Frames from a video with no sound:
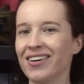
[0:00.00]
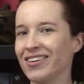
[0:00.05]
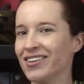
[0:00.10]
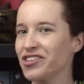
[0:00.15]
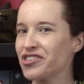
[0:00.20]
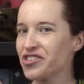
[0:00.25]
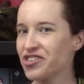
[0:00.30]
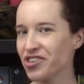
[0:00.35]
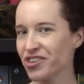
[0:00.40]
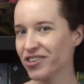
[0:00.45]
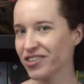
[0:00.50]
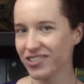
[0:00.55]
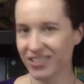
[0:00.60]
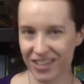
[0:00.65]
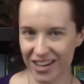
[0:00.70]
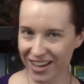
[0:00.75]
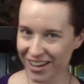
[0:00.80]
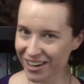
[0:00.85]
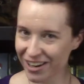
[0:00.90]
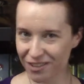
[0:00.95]
certain
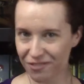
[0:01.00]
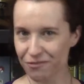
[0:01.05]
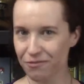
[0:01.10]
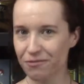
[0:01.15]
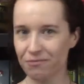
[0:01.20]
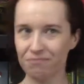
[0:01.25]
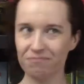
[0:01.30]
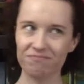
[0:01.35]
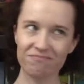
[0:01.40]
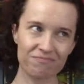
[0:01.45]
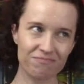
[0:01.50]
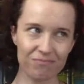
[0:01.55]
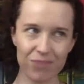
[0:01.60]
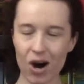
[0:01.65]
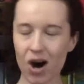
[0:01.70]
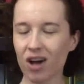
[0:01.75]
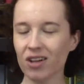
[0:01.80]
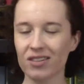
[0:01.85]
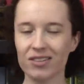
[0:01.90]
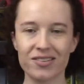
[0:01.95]
negative
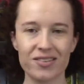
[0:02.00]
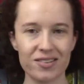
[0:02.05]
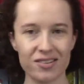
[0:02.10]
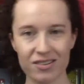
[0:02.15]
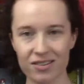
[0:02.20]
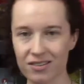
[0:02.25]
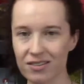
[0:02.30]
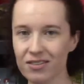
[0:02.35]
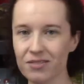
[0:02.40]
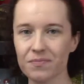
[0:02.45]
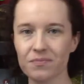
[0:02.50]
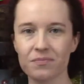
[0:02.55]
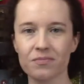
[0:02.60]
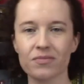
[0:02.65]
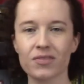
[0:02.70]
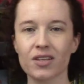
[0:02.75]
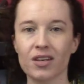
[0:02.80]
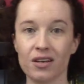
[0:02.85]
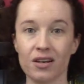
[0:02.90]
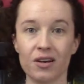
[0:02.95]
policies
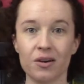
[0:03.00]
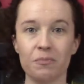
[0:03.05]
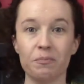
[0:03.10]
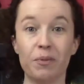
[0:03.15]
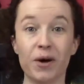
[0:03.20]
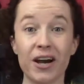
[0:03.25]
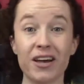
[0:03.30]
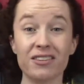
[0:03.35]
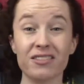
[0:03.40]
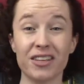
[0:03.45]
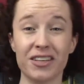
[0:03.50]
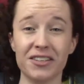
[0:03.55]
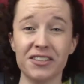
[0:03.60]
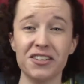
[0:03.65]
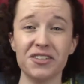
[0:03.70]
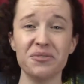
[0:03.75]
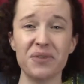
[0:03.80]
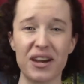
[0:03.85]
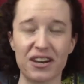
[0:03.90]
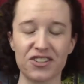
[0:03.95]
by letting
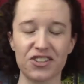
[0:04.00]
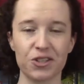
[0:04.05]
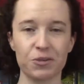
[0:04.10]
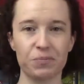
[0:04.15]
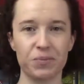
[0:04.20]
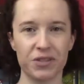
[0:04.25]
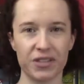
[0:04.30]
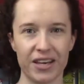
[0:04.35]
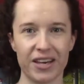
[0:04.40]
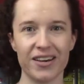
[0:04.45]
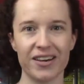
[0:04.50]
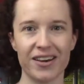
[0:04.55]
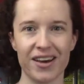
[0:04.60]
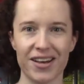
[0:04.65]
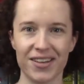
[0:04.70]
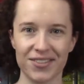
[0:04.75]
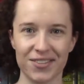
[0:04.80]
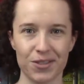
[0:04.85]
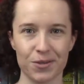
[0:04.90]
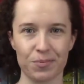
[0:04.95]
you actually play
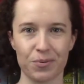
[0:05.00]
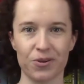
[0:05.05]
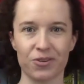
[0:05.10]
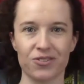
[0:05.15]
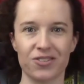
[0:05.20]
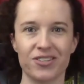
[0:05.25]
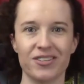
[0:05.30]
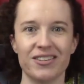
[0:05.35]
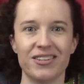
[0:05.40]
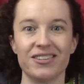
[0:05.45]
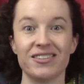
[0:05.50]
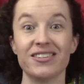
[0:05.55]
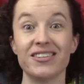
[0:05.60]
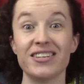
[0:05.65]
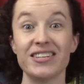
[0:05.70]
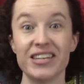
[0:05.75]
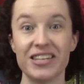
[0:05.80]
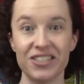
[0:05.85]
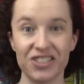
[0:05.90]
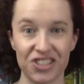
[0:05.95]
as the person
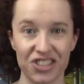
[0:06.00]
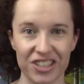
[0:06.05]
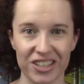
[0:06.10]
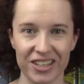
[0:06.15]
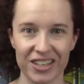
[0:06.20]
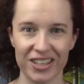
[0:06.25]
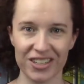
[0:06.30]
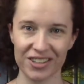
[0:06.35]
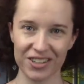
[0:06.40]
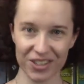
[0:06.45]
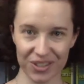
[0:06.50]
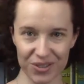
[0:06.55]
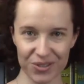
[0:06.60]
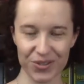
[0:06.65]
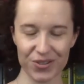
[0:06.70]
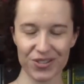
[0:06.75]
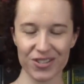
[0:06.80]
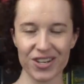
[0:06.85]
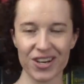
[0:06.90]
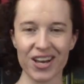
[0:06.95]
engaging in
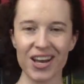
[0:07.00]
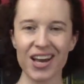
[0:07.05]
those.